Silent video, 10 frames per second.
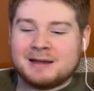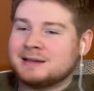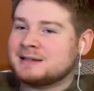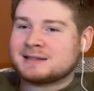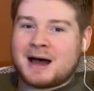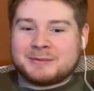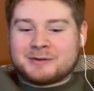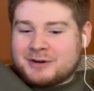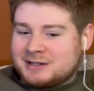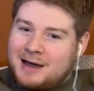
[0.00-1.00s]
This is Tom's
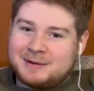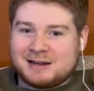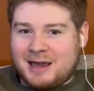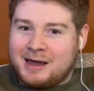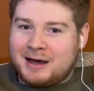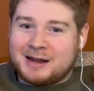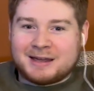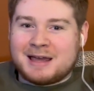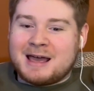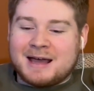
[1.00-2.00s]
first time in
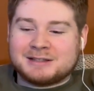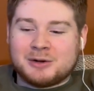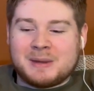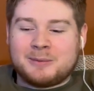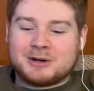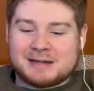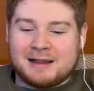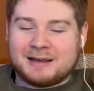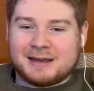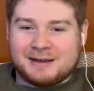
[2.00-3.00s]
Chaotic, and so people are
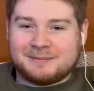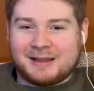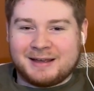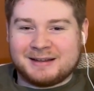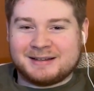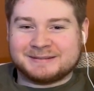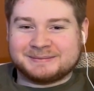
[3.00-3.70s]
telling him like,